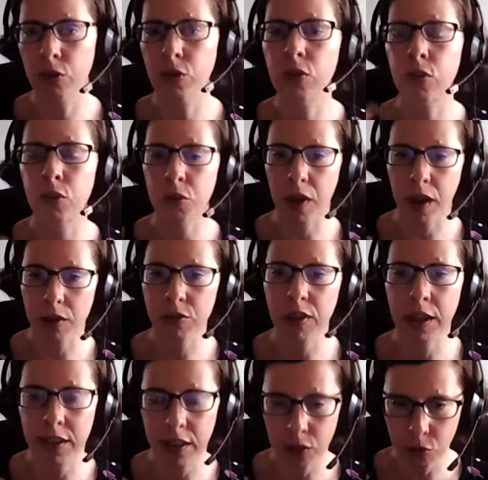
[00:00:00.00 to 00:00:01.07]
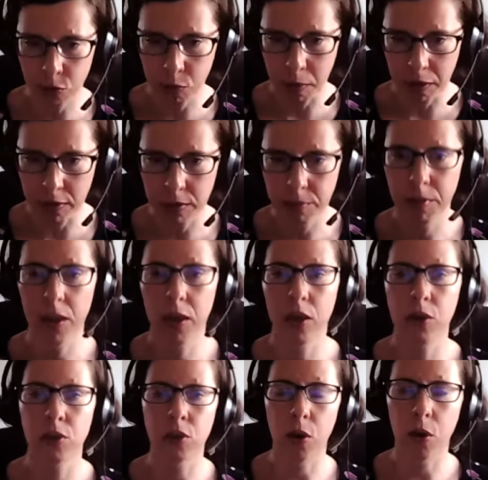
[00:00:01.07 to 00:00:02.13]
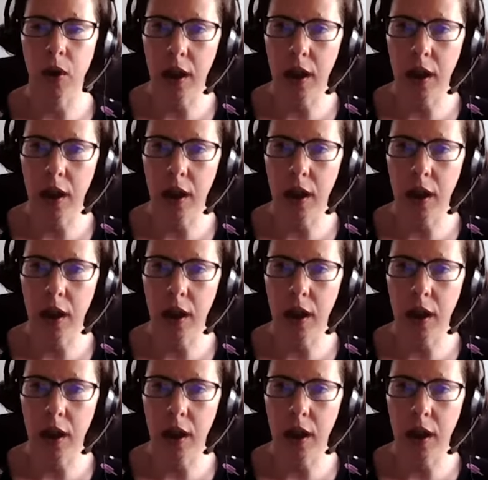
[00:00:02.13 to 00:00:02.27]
to survive at the end of the month. So